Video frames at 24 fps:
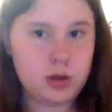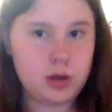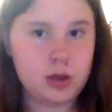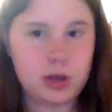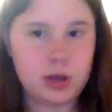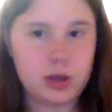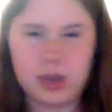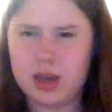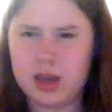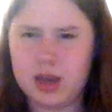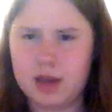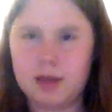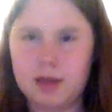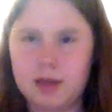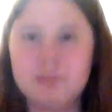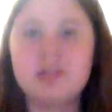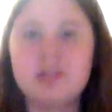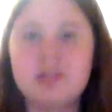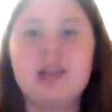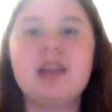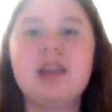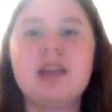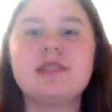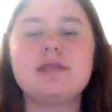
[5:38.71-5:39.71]
yeah. I mean,
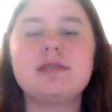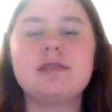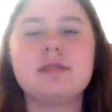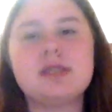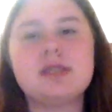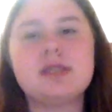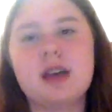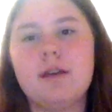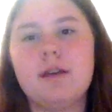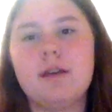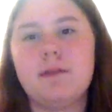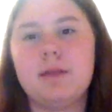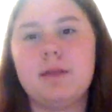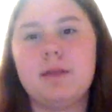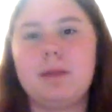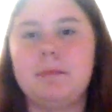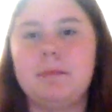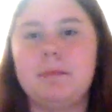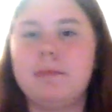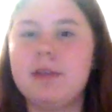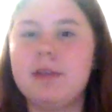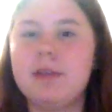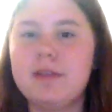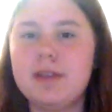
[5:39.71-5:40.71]
as you can tell from my
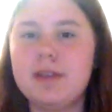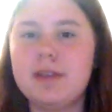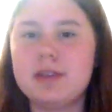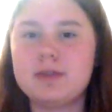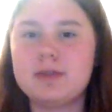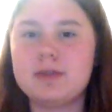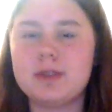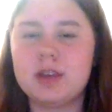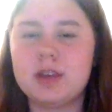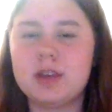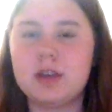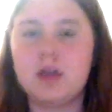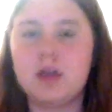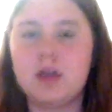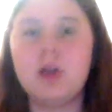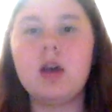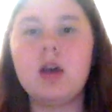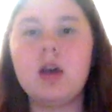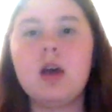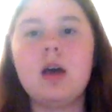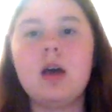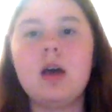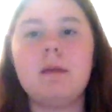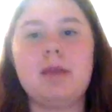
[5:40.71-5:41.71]
previous video,
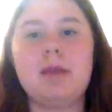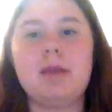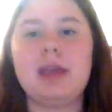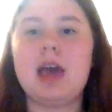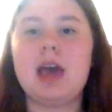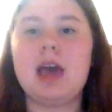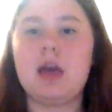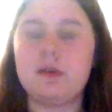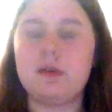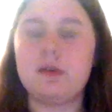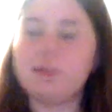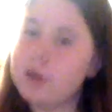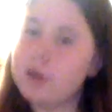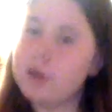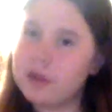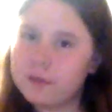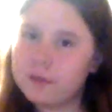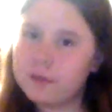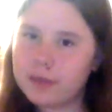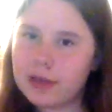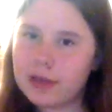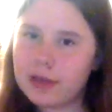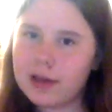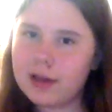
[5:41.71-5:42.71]
my California
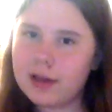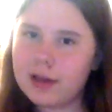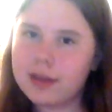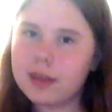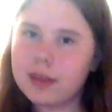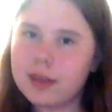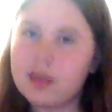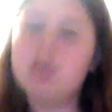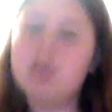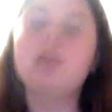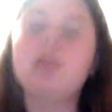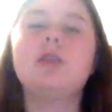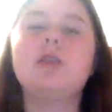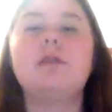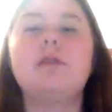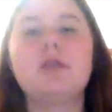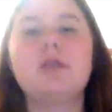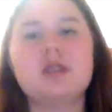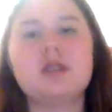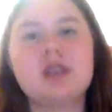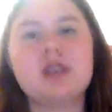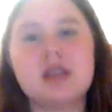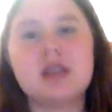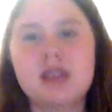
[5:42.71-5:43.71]
vlog, you can
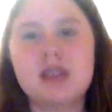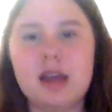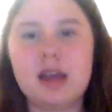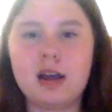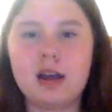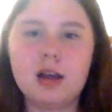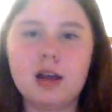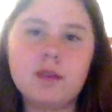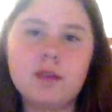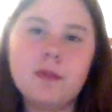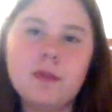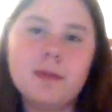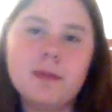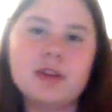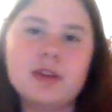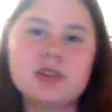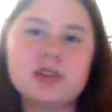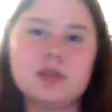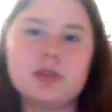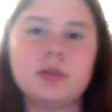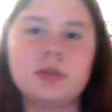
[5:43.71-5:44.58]
check that out if you want to.